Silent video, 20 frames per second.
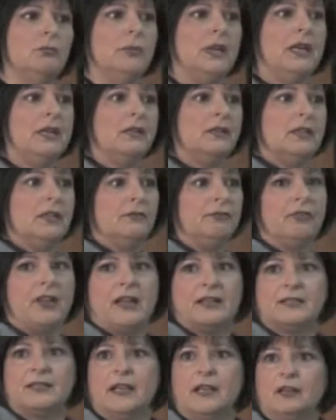immediately
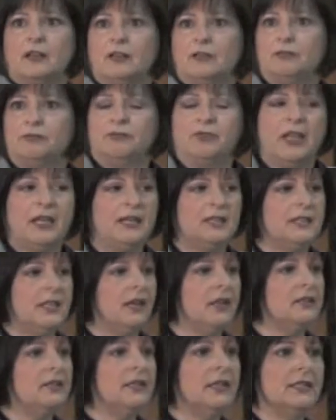flags down a flight
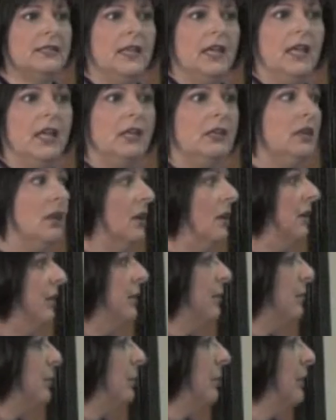attendant and says, "Hey,
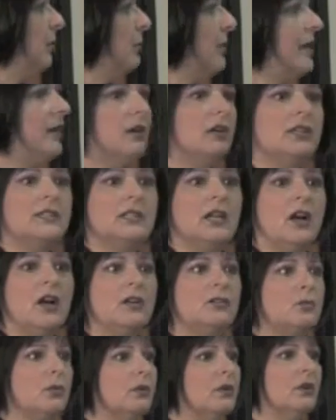they're throwing around our
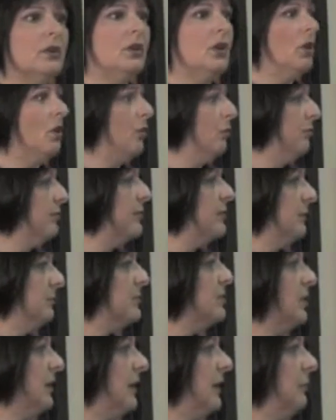guitars.
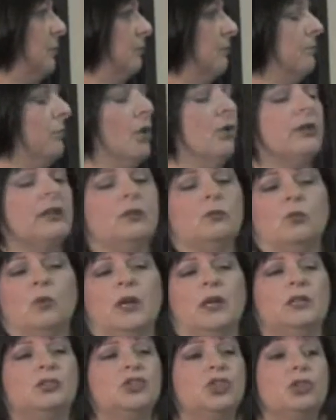Something's going to get broken."
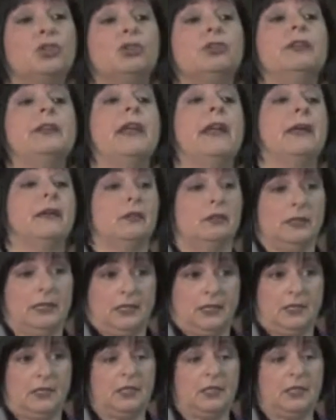Well, she couldn't handle it